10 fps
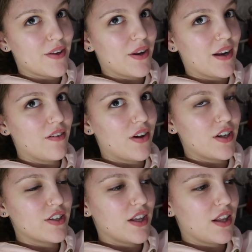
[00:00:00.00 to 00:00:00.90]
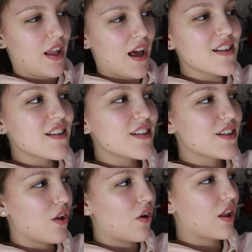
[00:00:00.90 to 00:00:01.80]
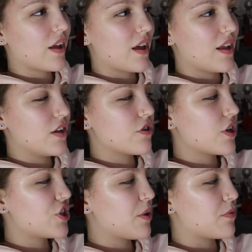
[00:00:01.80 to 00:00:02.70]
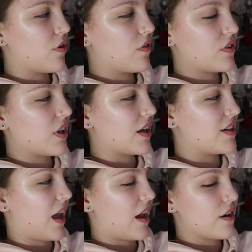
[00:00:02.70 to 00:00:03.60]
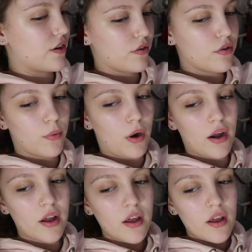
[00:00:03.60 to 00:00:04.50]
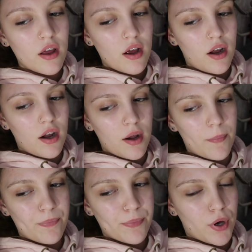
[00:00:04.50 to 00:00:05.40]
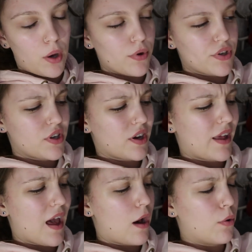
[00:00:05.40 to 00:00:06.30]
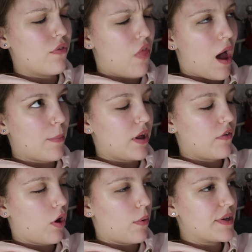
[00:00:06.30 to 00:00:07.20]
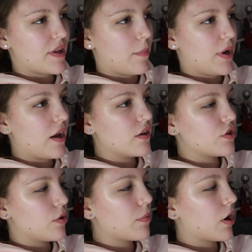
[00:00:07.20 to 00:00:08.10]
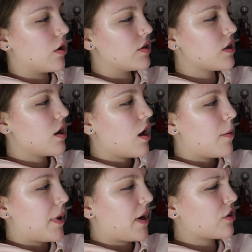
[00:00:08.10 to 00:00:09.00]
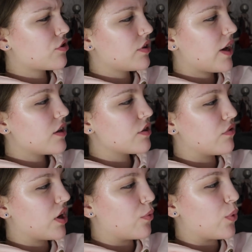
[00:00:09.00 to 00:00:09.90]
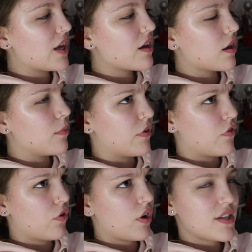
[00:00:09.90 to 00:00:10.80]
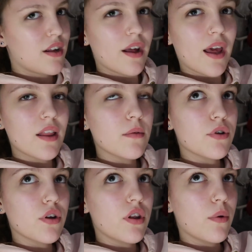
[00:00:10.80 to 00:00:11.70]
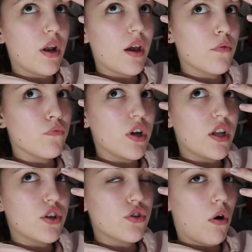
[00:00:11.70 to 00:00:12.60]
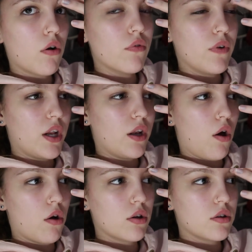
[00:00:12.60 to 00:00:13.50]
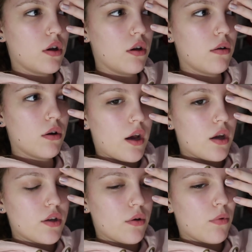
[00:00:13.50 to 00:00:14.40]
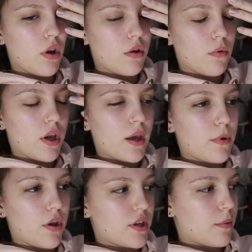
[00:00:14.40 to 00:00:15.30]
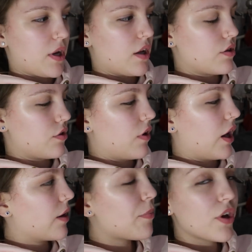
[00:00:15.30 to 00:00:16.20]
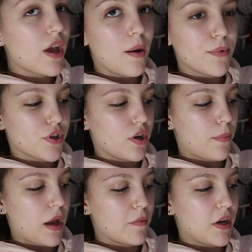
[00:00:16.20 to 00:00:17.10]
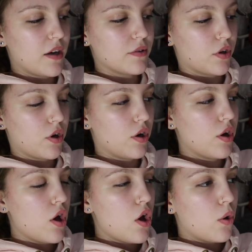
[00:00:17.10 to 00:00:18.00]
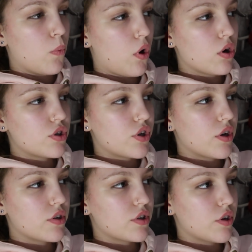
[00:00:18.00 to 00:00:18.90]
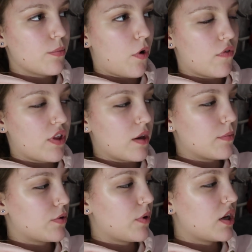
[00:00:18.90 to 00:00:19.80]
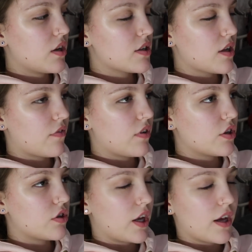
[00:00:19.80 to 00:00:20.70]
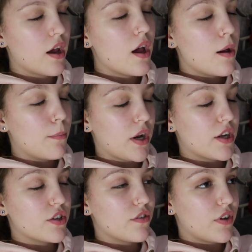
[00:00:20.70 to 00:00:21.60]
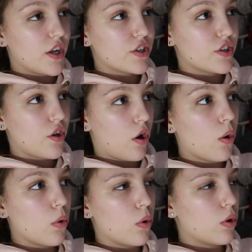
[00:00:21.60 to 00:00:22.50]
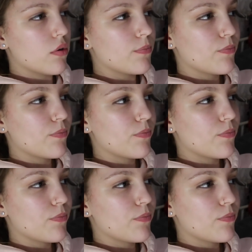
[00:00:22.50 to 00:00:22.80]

at doing nail varnish that lasts long. Like, it literally chips off after like a day and I don't know why. But I want to get out of the habit of going to get my nails done, because my natural nails are really weak, and before I started getting them done they were like really strong and really long. So yeah, I don't want to keep going to get my nails done, really. But yeah, I'm just gonna paint my nails. I'm gonna watch some of the in-betweeners. I've literally managed to finish the whole